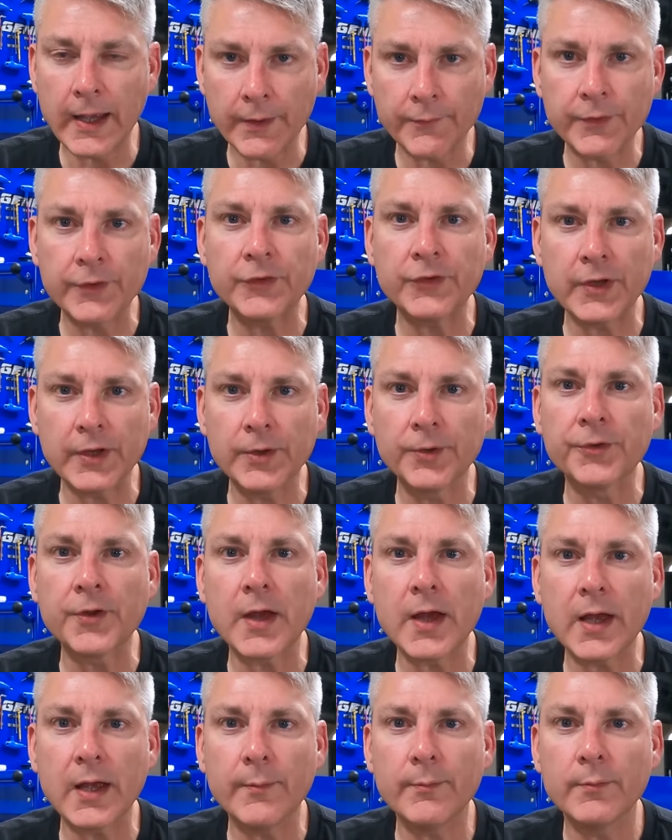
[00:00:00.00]
every single
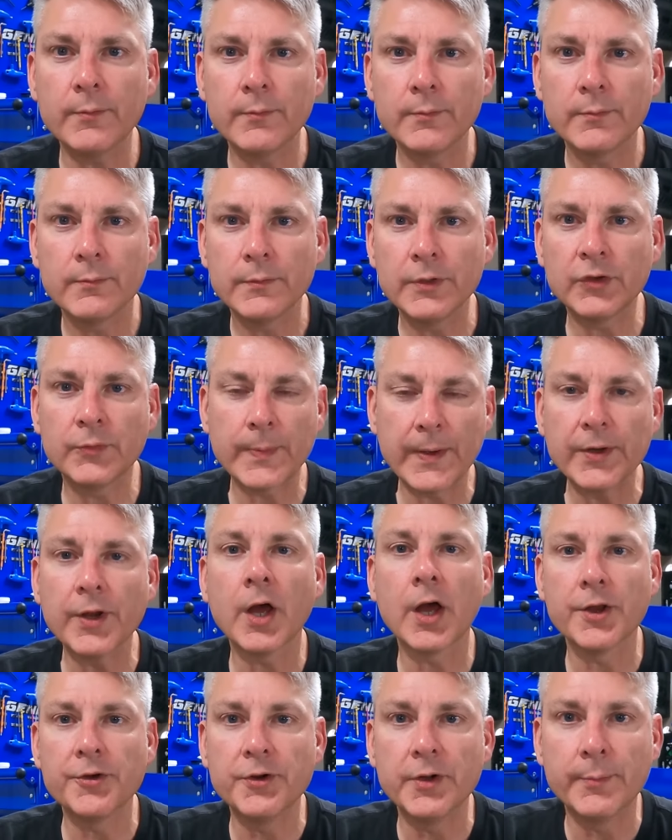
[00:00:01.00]
time you spend
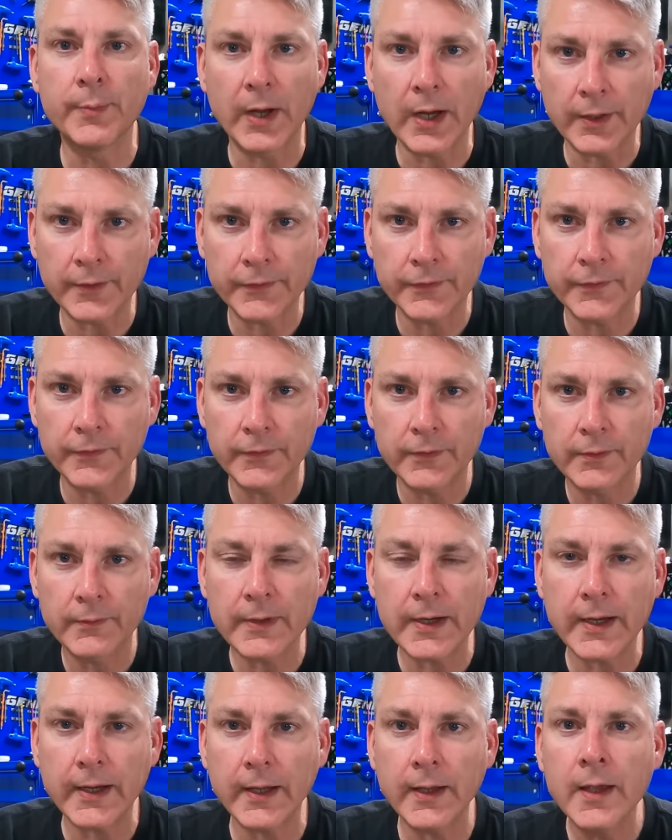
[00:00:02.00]
$100,
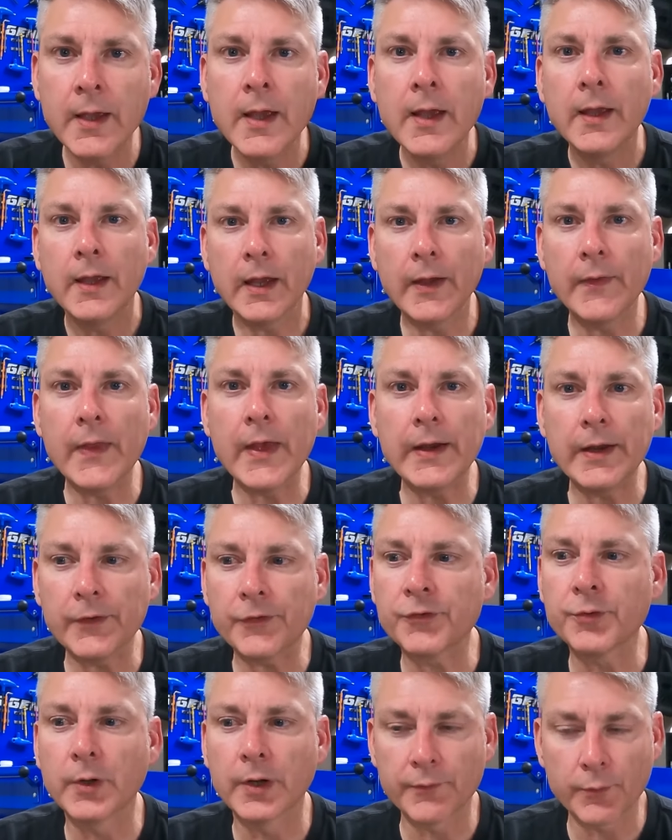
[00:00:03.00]
right? And then
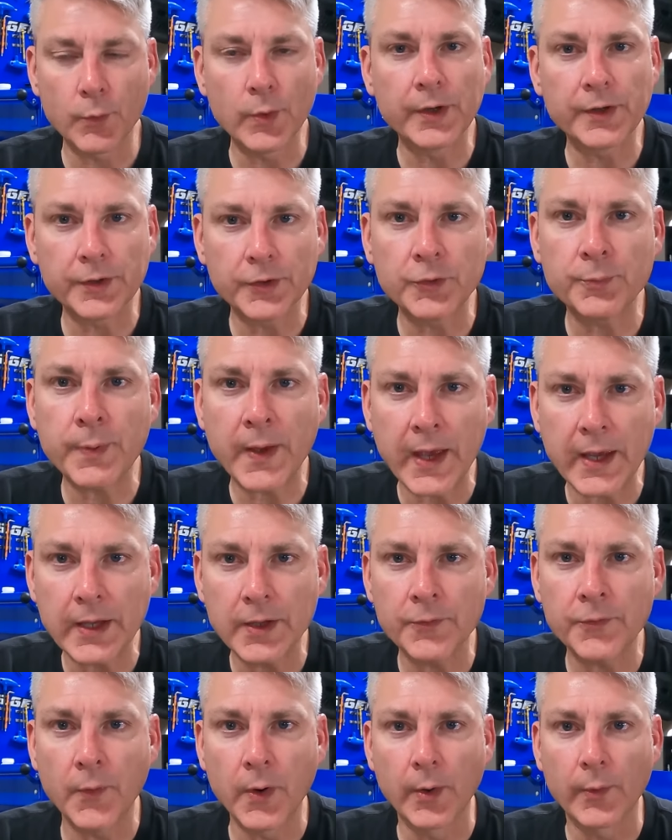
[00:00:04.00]
it's sort of one of those pay
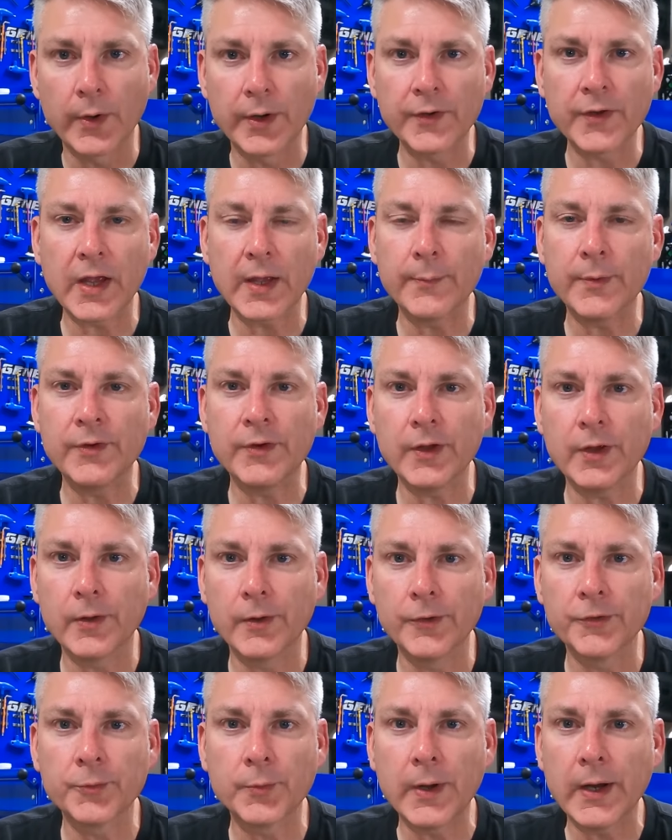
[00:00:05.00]
it forward type of
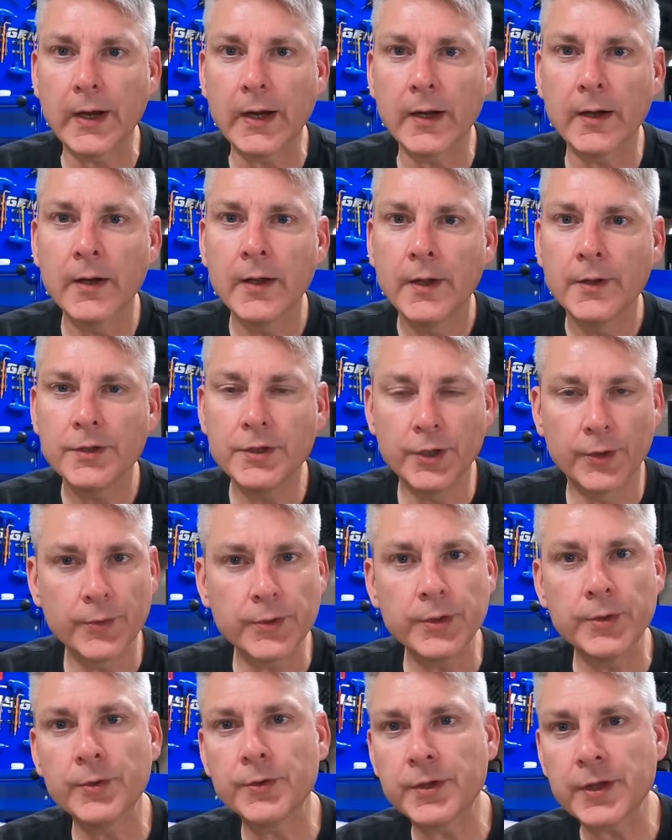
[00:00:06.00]
deals where
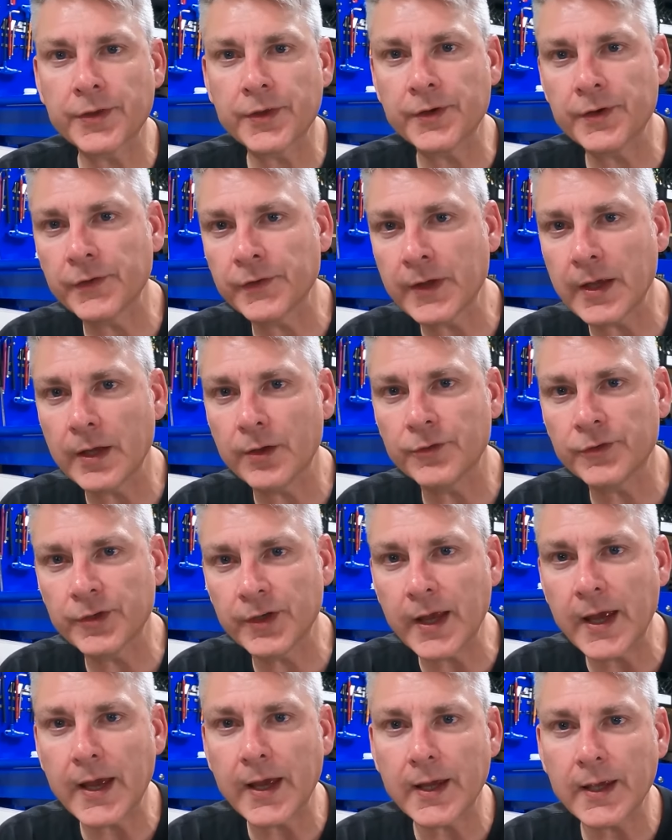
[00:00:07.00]
you get the discount
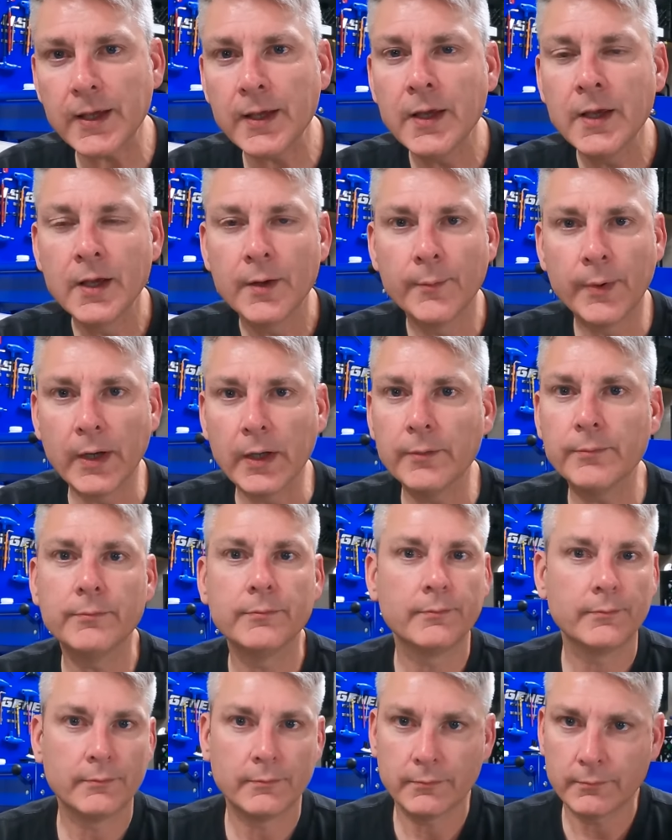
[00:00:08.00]
today,
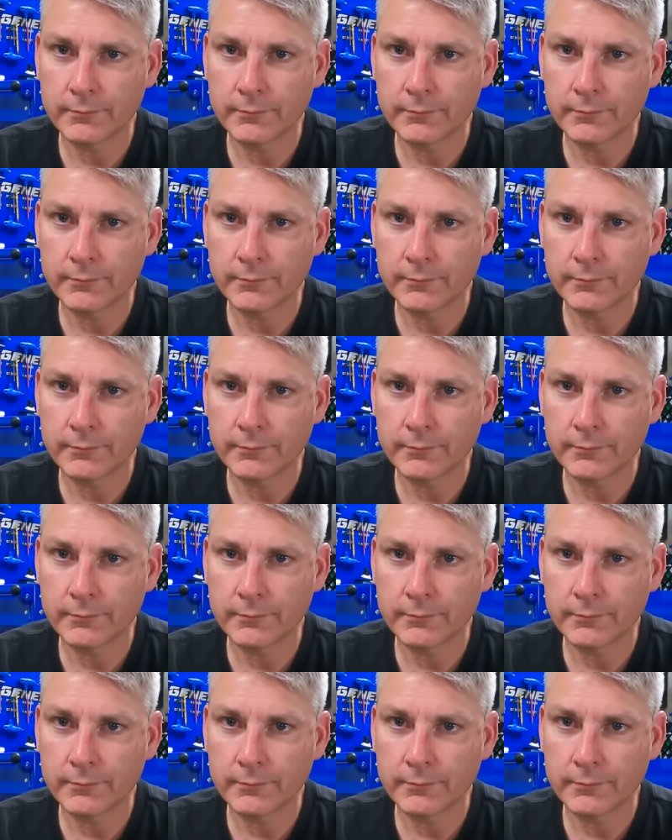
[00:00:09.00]
but